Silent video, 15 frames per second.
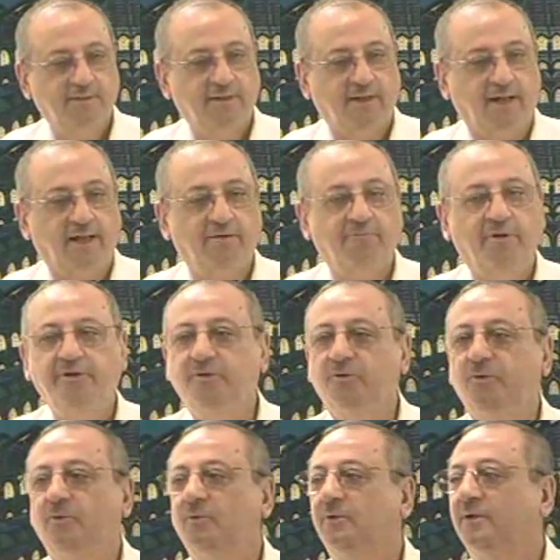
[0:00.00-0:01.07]
And when
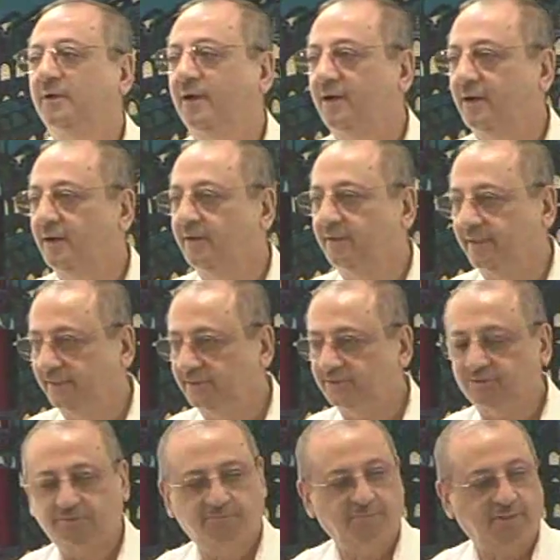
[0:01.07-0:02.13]
you learn
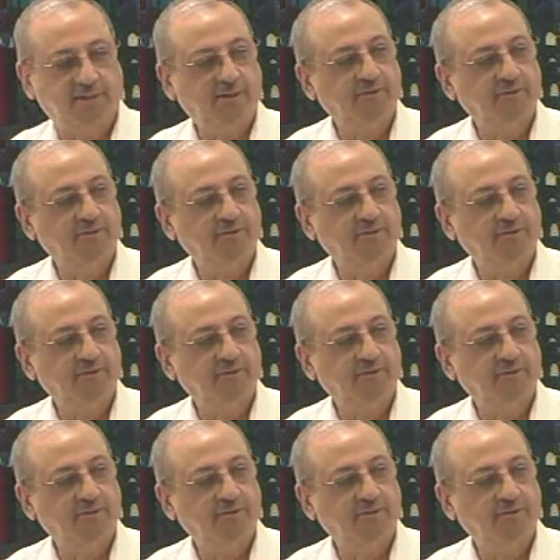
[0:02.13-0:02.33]
this, brother,